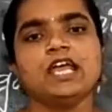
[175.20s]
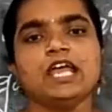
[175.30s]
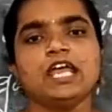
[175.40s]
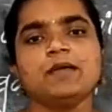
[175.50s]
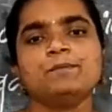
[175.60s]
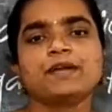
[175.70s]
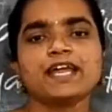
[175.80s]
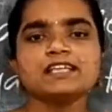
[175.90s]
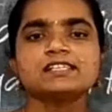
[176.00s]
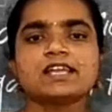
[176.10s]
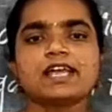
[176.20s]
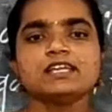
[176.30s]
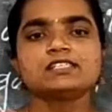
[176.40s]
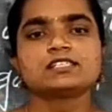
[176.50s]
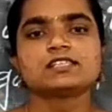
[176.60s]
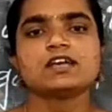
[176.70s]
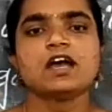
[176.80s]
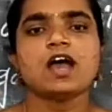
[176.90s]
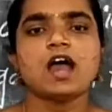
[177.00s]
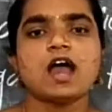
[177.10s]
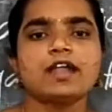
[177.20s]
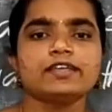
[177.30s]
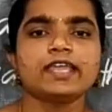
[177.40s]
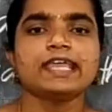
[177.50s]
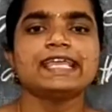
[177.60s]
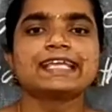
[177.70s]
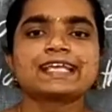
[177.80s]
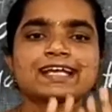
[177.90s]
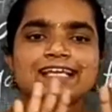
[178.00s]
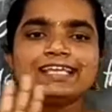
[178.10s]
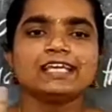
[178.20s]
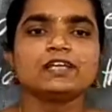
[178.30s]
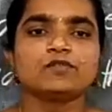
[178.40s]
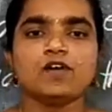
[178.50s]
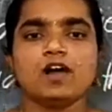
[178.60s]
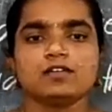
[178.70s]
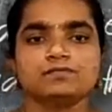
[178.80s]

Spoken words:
A bright light and a clear wall.